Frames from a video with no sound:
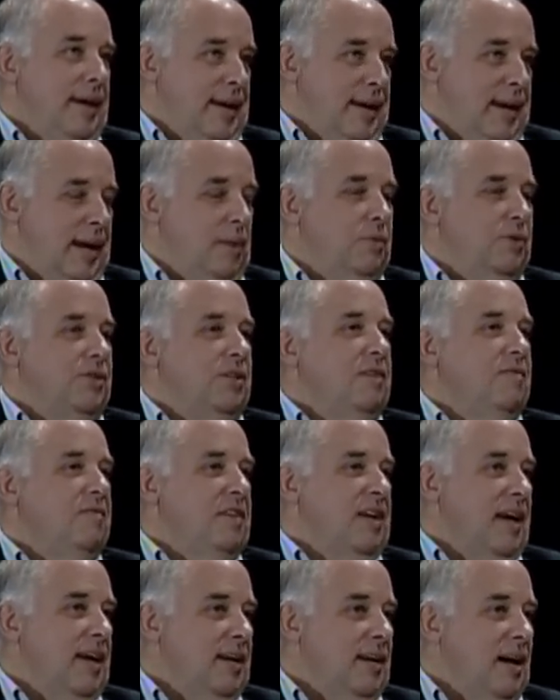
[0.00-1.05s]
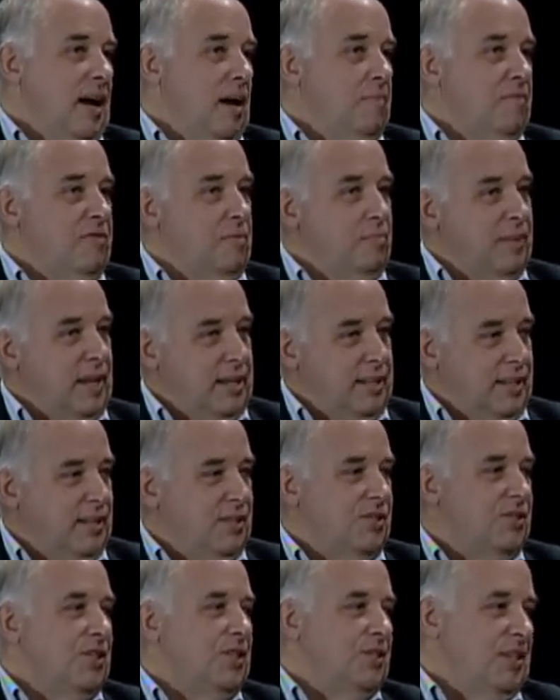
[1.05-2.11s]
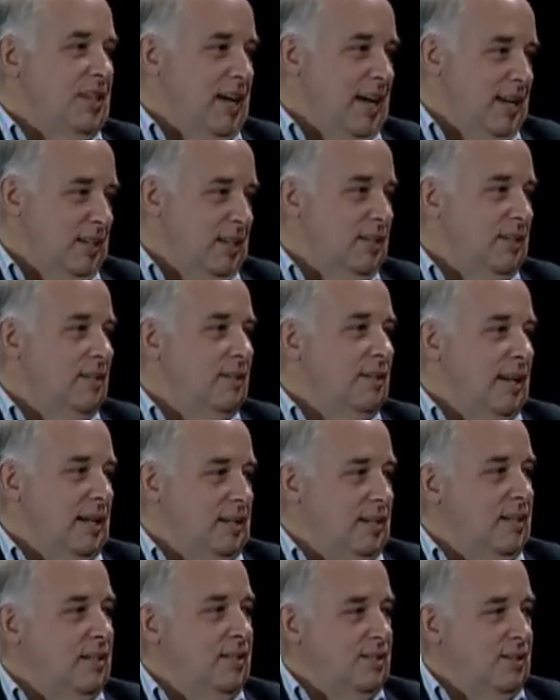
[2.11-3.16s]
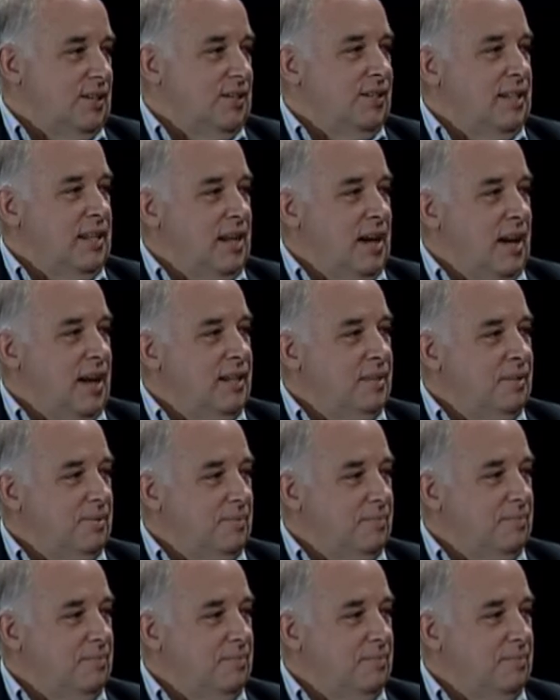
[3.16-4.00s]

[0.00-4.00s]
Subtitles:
I was in Vietnam from 1968 to 1969.